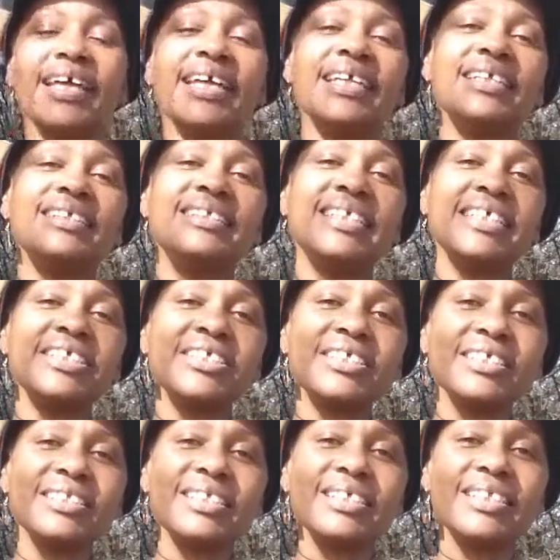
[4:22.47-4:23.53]
In
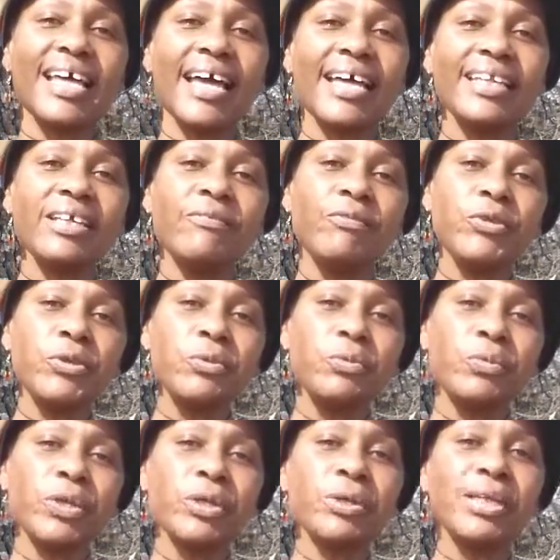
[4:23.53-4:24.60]
addition to that, if you
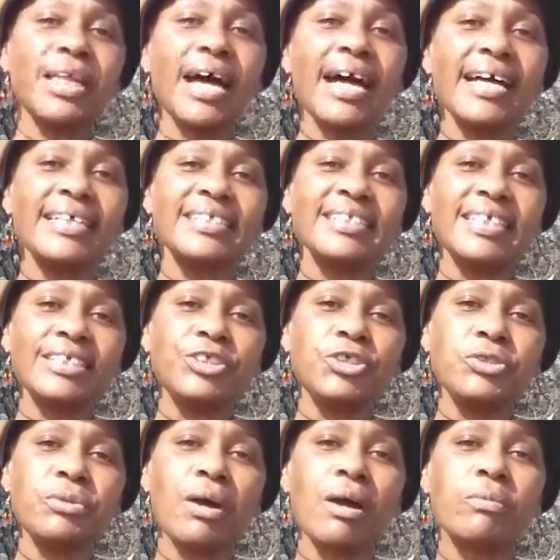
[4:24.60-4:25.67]
realize that
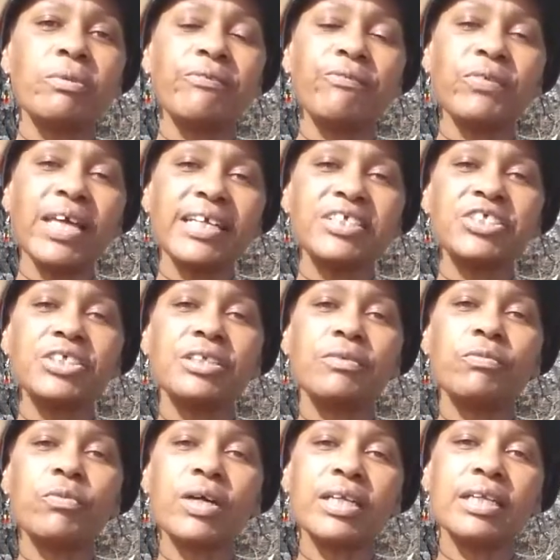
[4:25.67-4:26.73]
you are a reflection
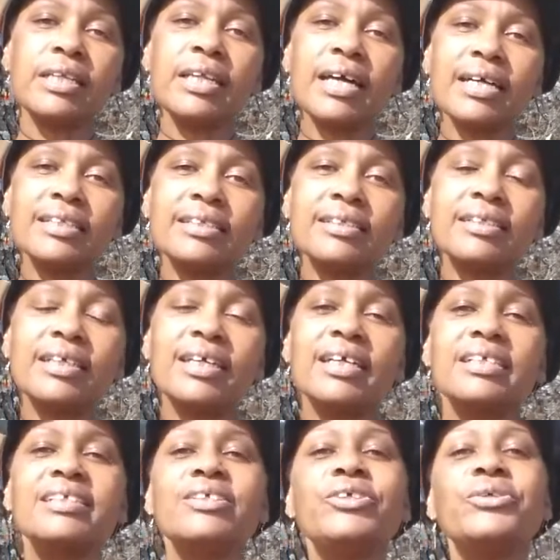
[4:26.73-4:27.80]
of one another,
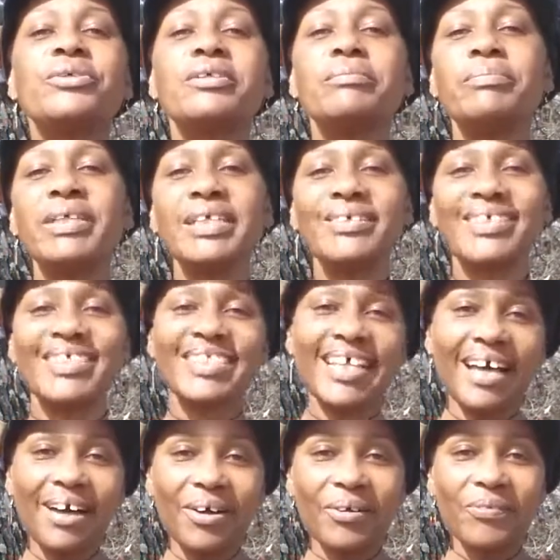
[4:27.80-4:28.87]
then you can be
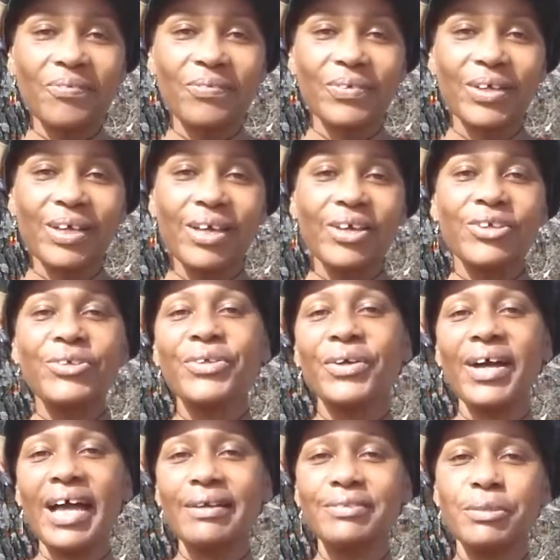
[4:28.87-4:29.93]
yourself. You
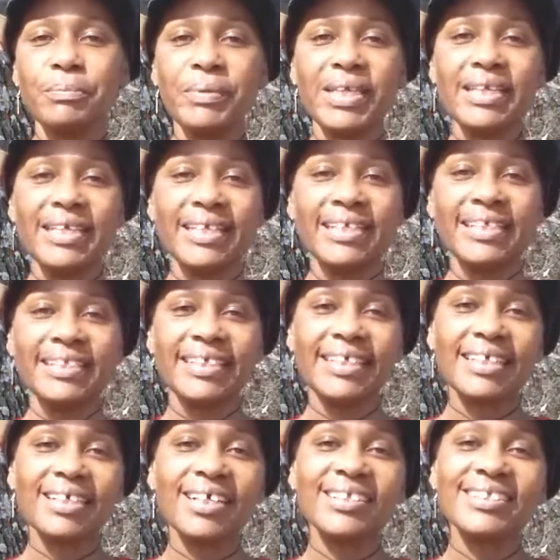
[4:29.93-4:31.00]
don't have to be
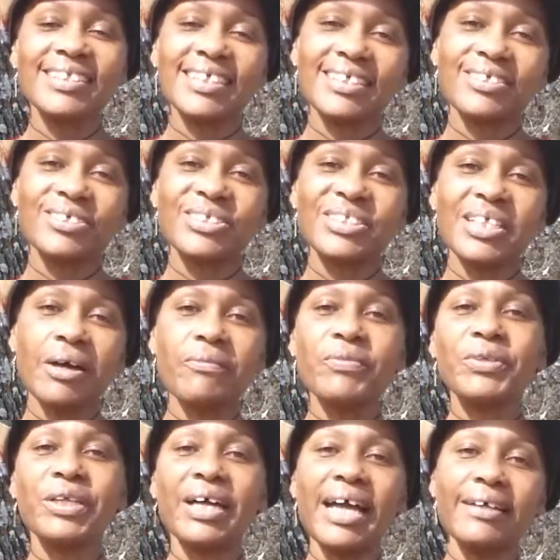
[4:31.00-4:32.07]
anything other than yourself.
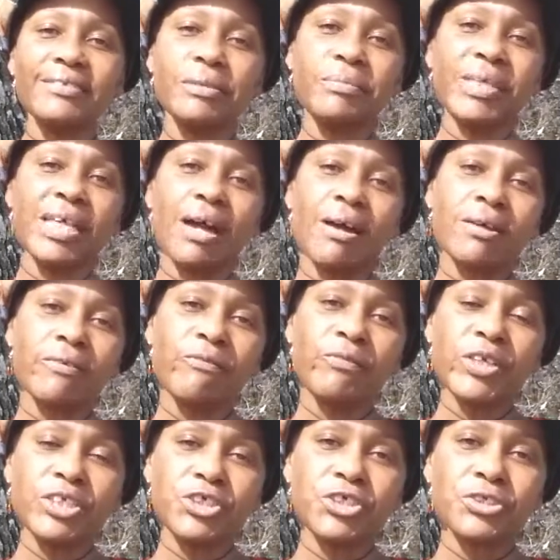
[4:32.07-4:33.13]
You don't have to be
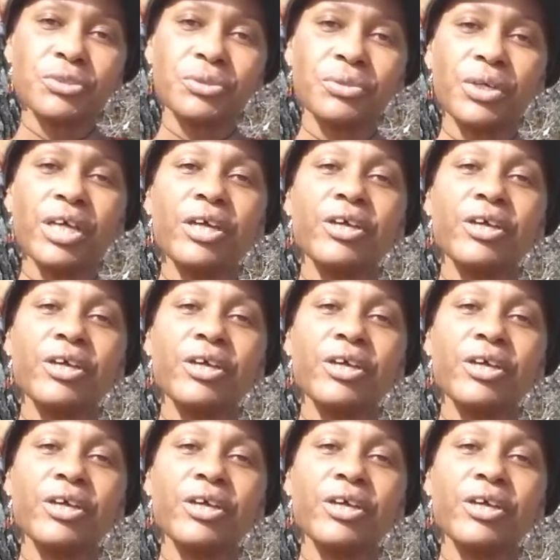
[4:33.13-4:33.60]
artificial.